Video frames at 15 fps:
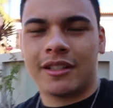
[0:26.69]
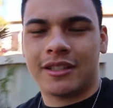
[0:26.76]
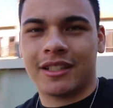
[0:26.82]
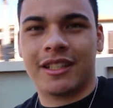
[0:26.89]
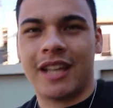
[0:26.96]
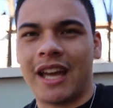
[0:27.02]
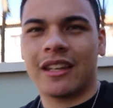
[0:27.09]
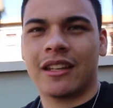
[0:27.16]
It's a
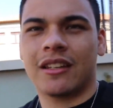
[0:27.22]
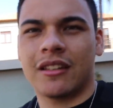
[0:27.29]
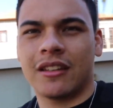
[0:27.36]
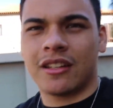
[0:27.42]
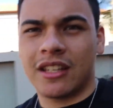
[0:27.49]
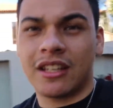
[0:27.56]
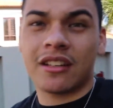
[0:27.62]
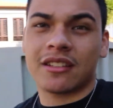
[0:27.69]
Canon
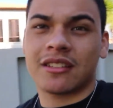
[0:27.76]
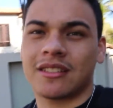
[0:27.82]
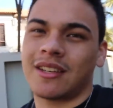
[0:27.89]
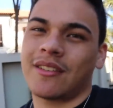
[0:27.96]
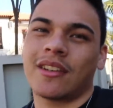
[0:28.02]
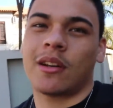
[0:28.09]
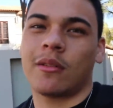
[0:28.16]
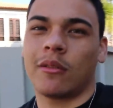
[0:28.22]
EOS
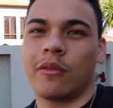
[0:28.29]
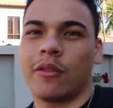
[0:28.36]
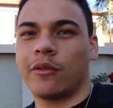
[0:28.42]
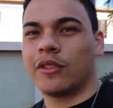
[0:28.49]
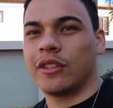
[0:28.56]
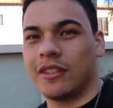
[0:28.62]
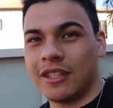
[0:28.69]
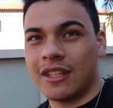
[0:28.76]

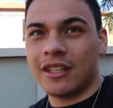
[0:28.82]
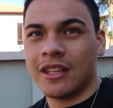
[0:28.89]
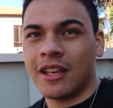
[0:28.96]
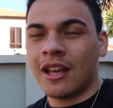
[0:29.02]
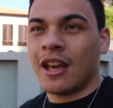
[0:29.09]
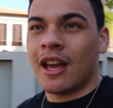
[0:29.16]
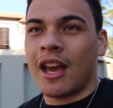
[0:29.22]
750D